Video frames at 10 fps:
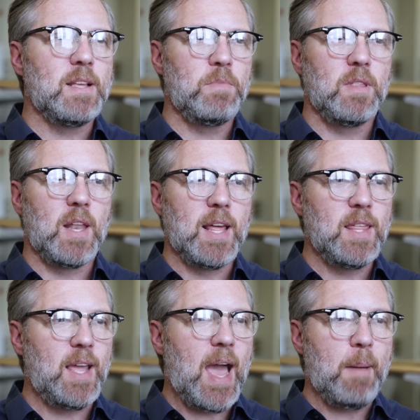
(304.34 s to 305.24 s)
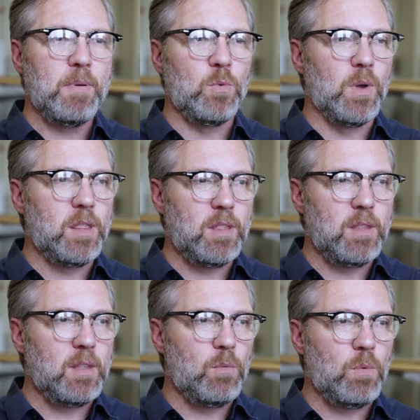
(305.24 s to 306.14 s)
something that I think happened with
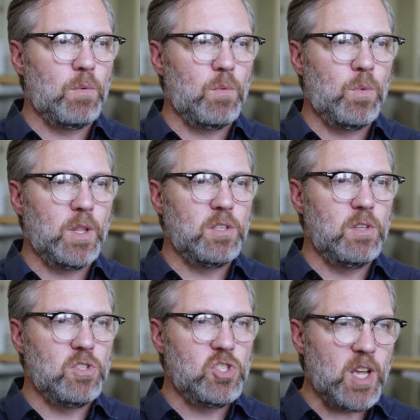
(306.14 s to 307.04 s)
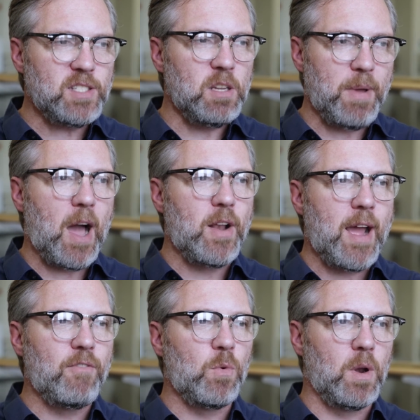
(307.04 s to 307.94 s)
just about
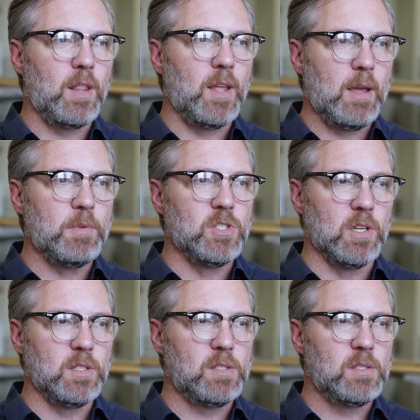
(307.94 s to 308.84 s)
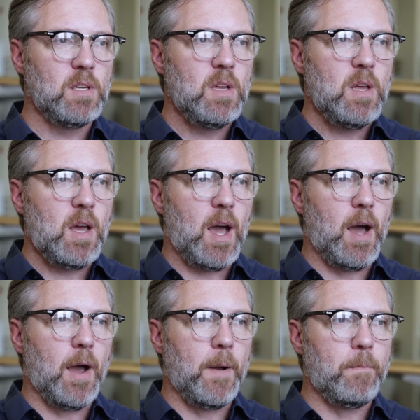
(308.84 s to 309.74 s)
every one of the images.
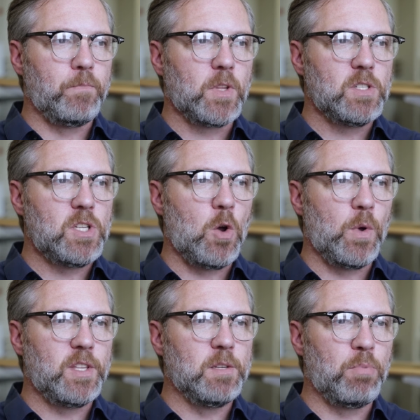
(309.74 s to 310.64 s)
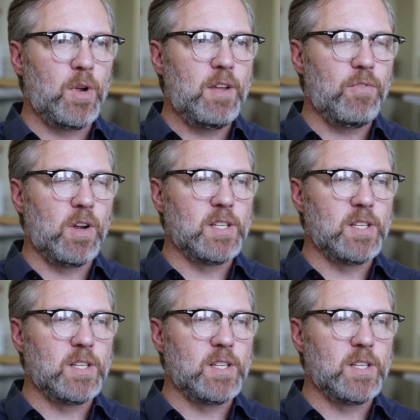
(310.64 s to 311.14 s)
So with debris, for